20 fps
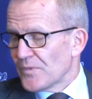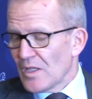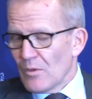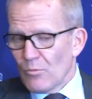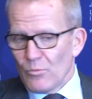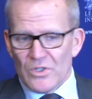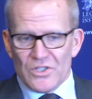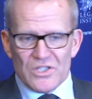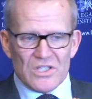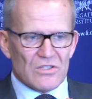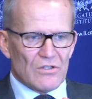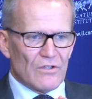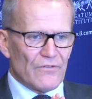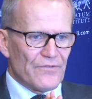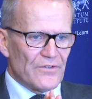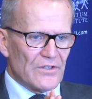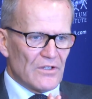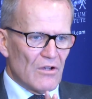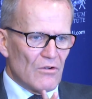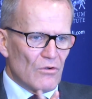which is
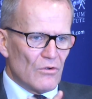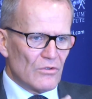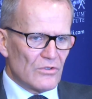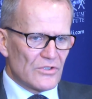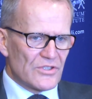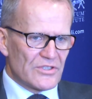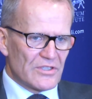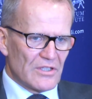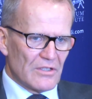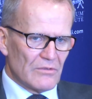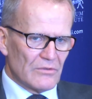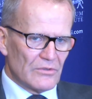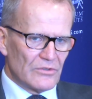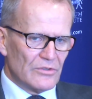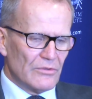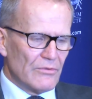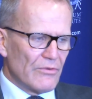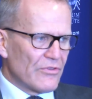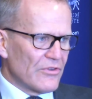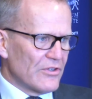often also
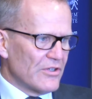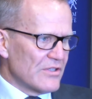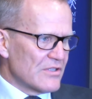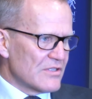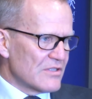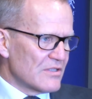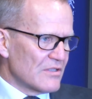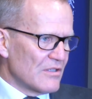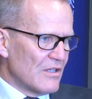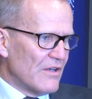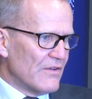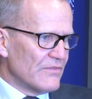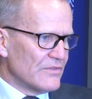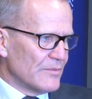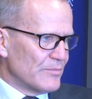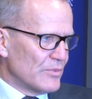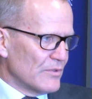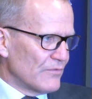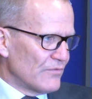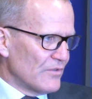two-thirds of the
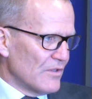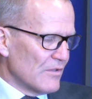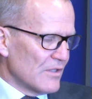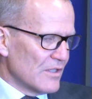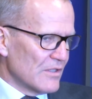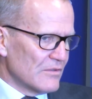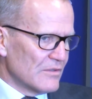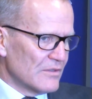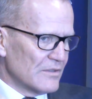portfolio.